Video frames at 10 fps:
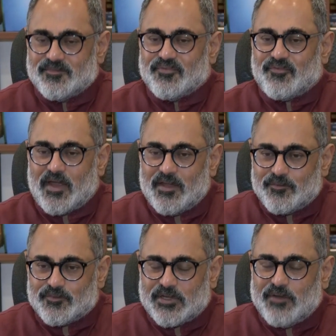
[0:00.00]

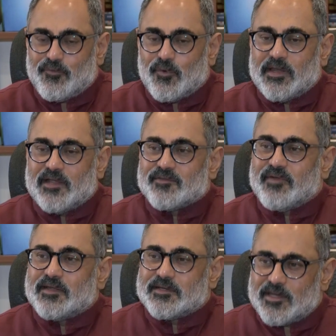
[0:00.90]
3-4 days of
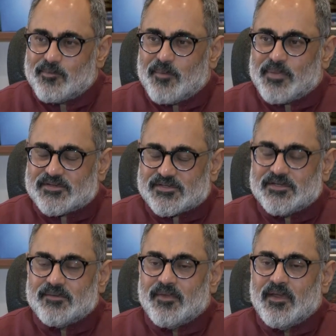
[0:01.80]
entertainment
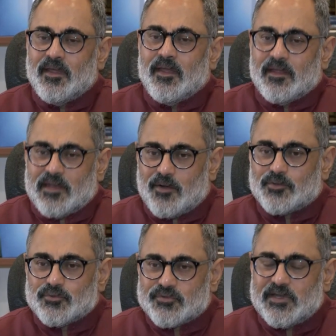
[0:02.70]
pleasure. Now
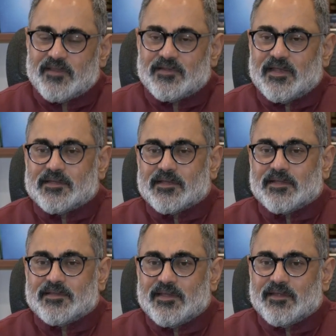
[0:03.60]
2-3 days later,
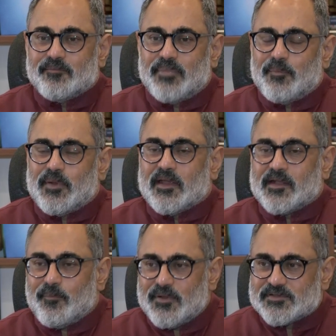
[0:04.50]
I think people like
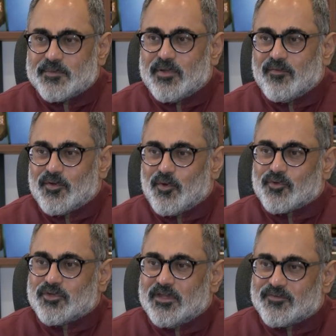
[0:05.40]
Kapil Sibal will go
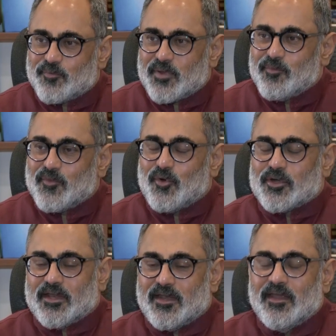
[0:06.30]
to the Supreme
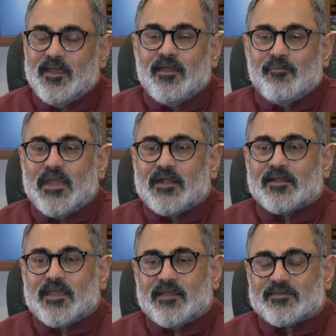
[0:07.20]
Court and make a
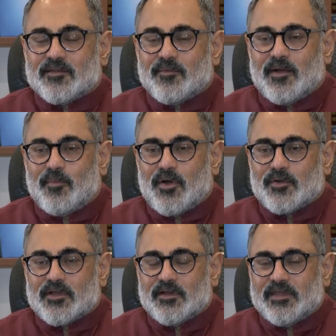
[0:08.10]
case
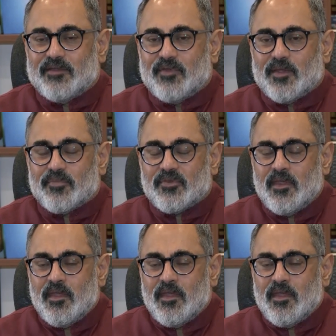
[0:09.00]
about EVMs.